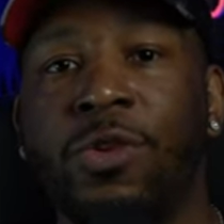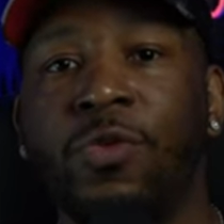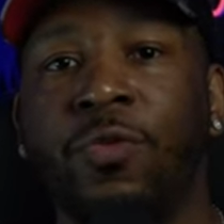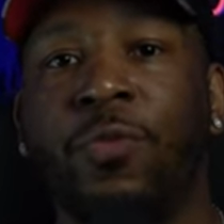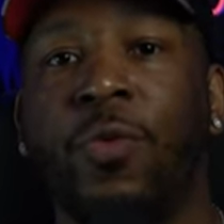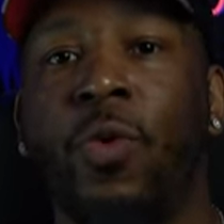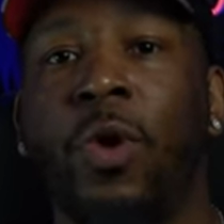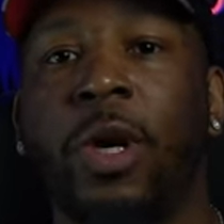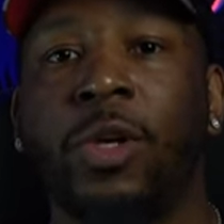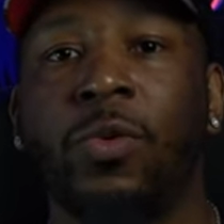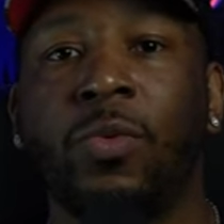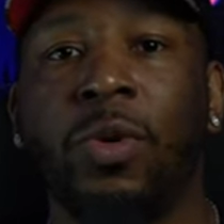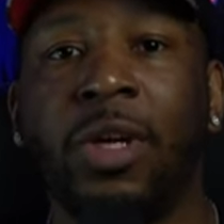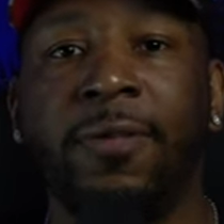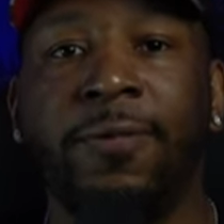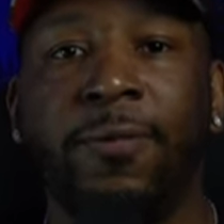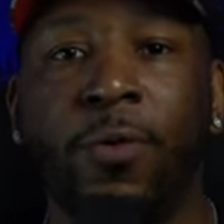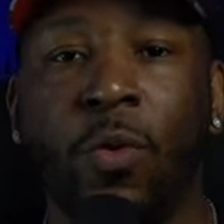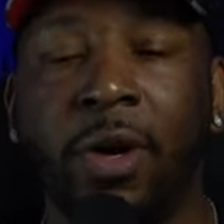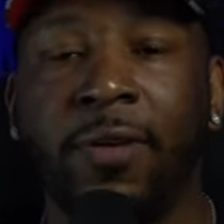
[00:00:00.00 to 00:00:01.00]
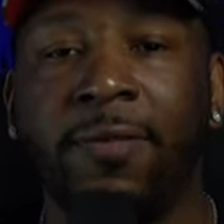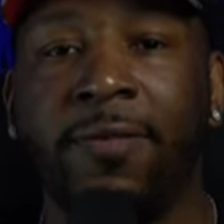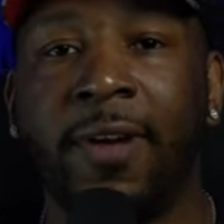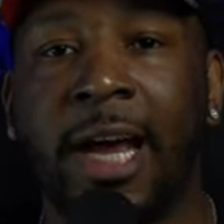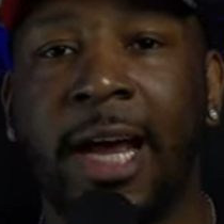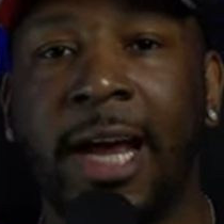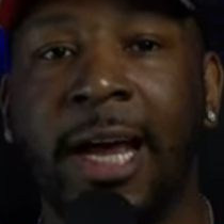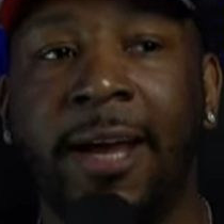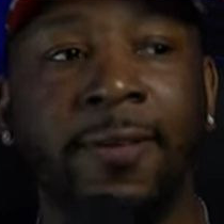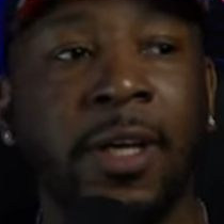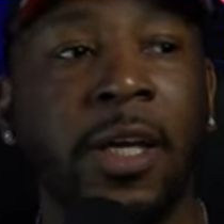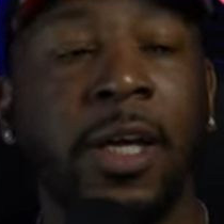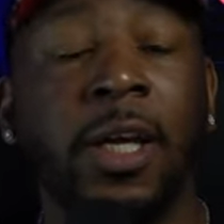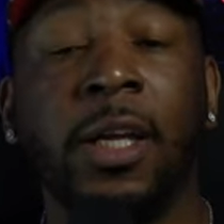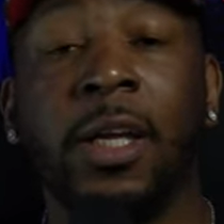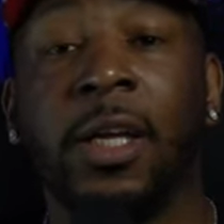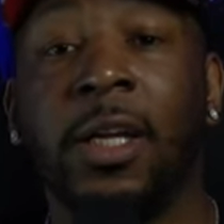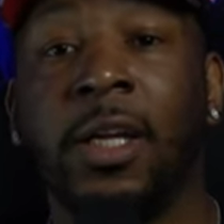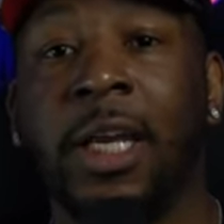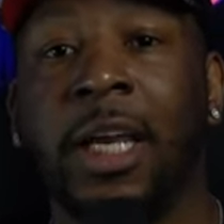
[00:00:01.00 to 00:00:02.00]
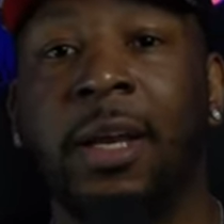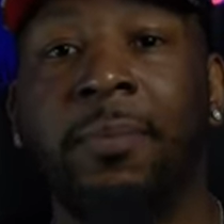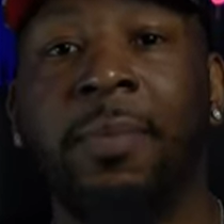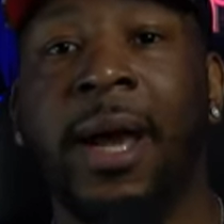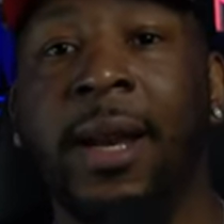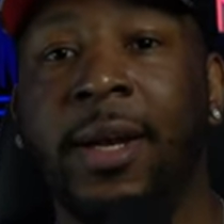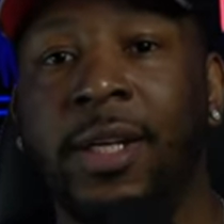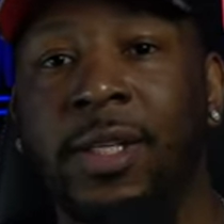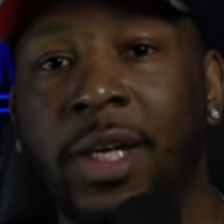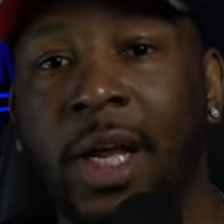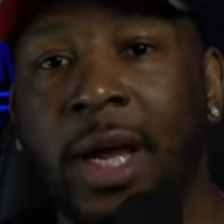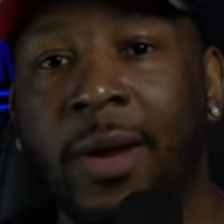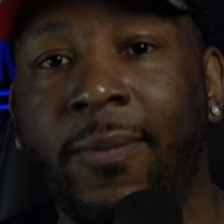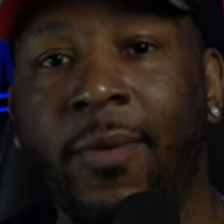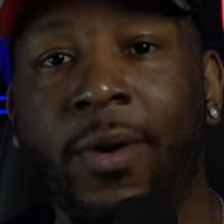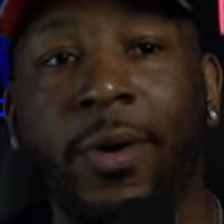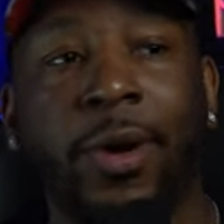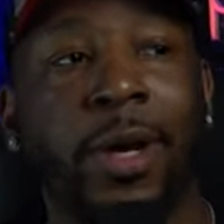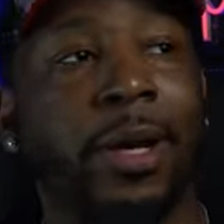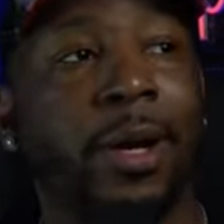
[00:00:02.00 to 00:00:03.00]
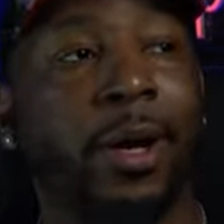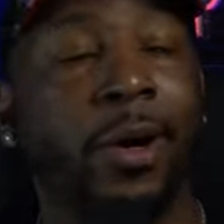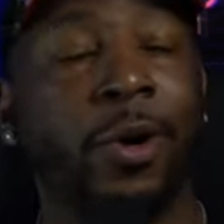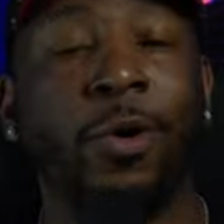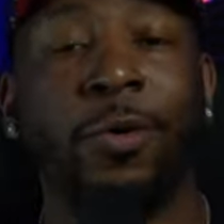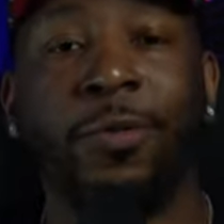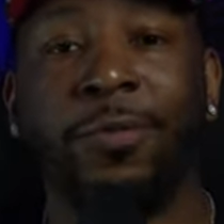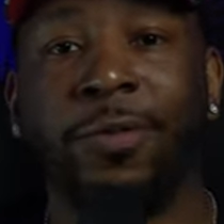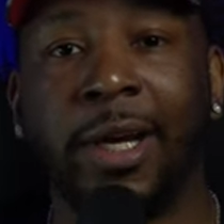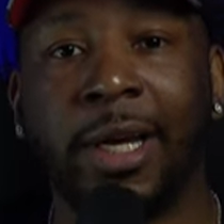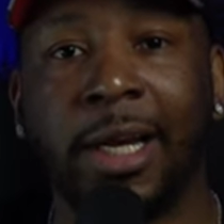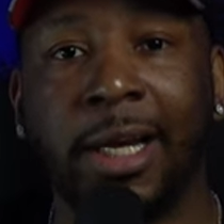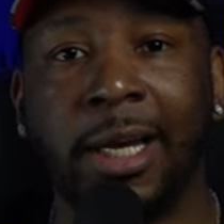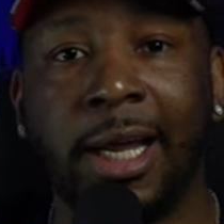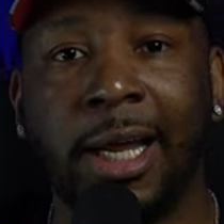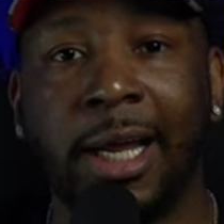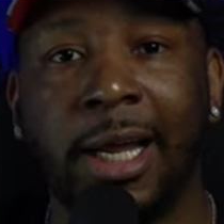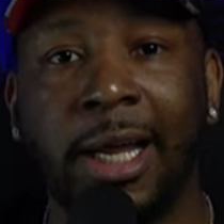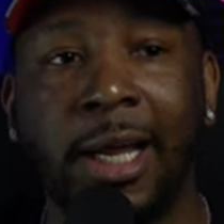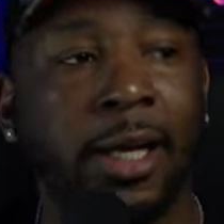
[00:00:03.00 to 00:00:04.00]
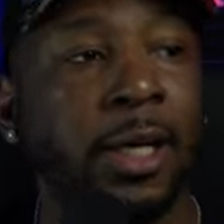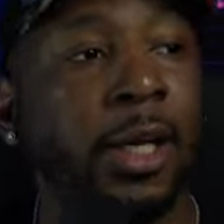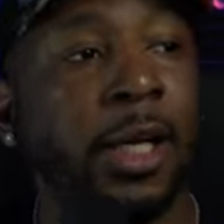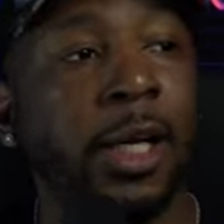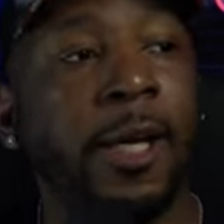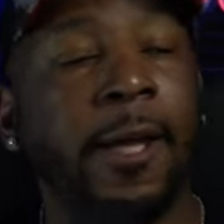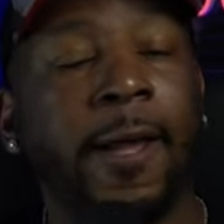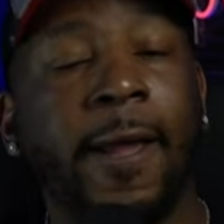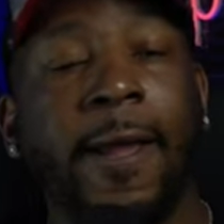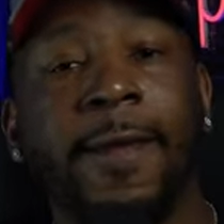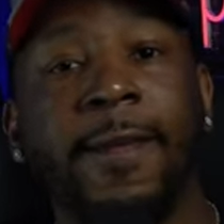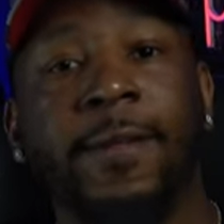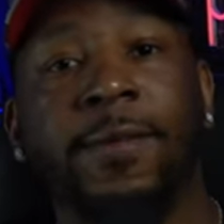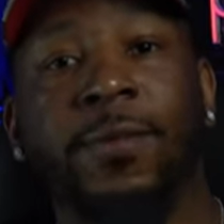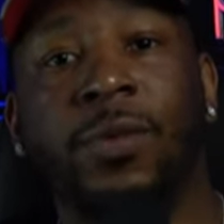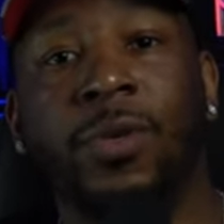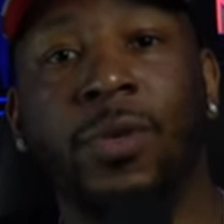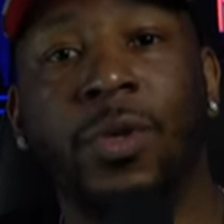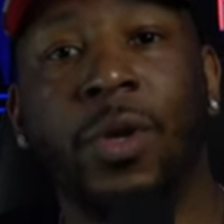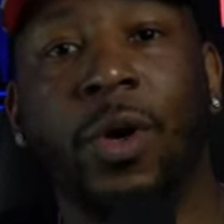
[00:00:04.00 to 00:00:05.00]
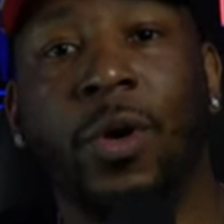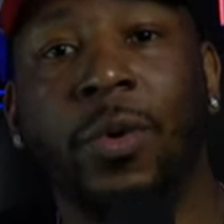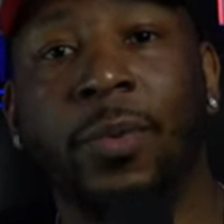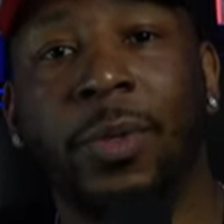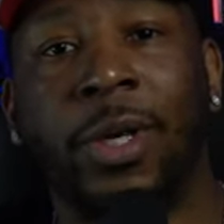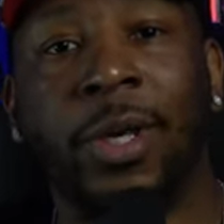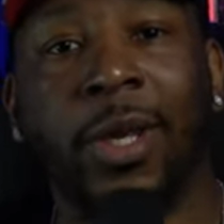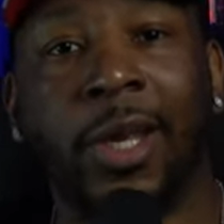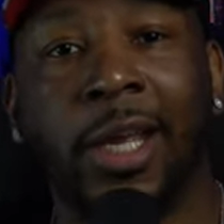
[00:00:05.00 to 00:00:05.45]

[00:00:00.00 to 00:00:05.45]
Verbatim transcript: Now you 43, 45, your dick about to start working the whole fucking nine. And, you know,